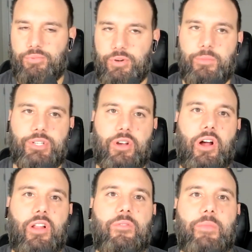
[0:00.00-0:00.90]
pretty much
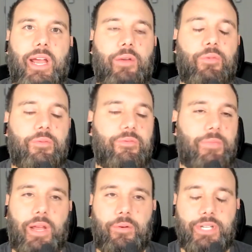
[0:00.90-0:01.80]
all of my
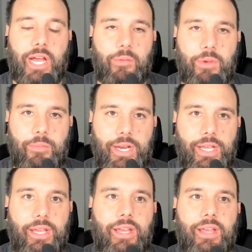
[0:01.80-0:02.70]
retirement
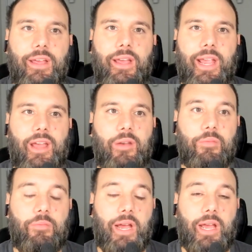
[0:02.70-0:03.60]
money
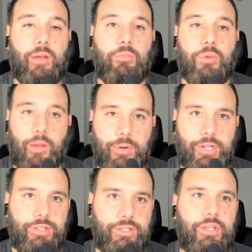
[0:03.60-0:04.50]
and my
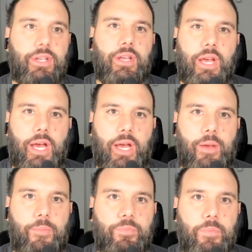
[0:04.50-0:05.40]
properties.
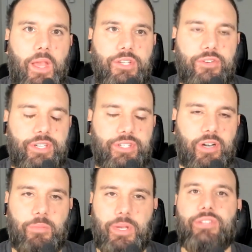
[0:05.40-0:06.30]
And so I
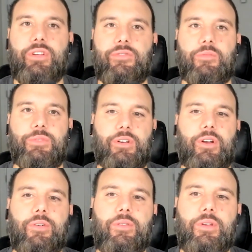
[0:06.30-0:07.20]
started basically from
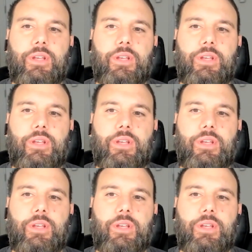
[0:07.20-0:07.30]
zero.